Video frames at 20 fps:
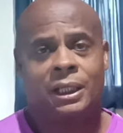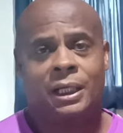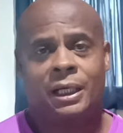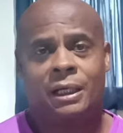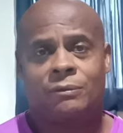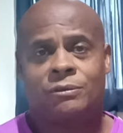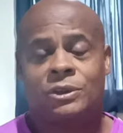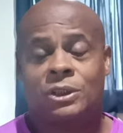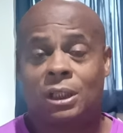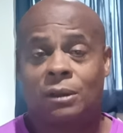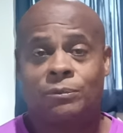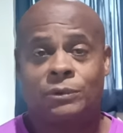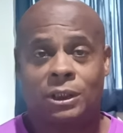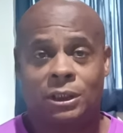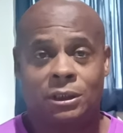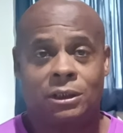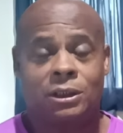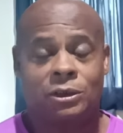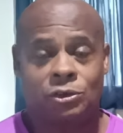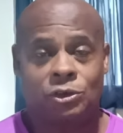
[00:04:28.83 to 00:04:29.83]
Have
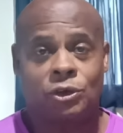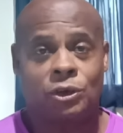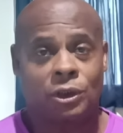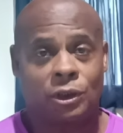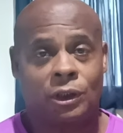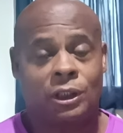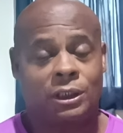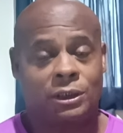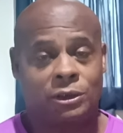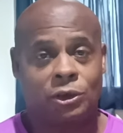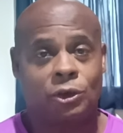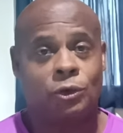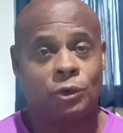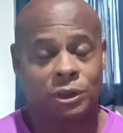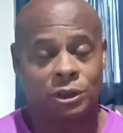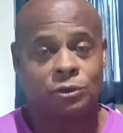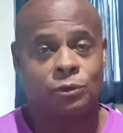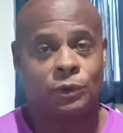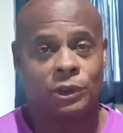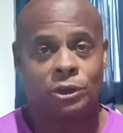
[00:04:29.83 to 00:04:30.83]
something that you're going to do,
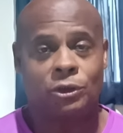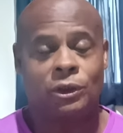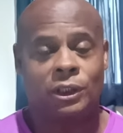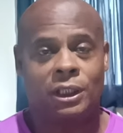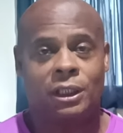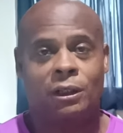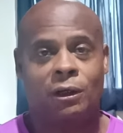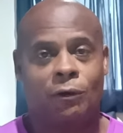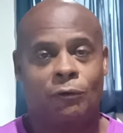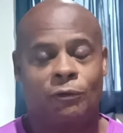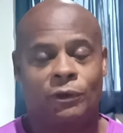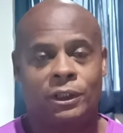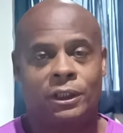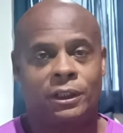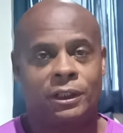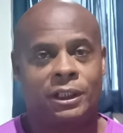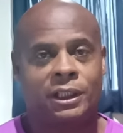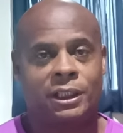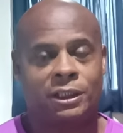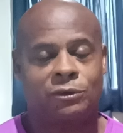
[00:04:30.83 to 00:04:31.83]
because when you get over
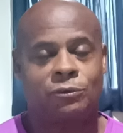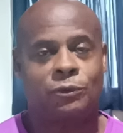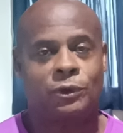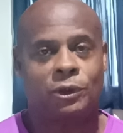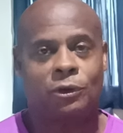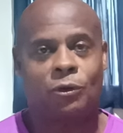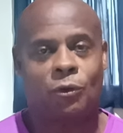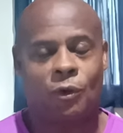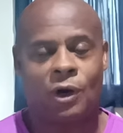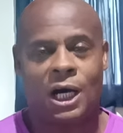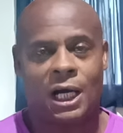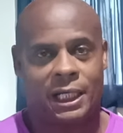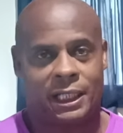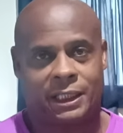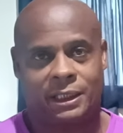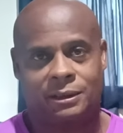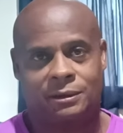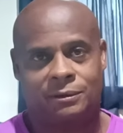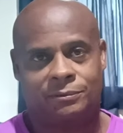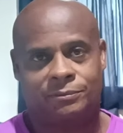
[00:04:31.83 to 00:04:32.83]
here, it gets real
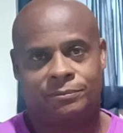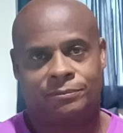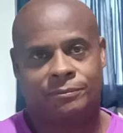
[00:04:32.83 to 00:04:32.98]
quiet.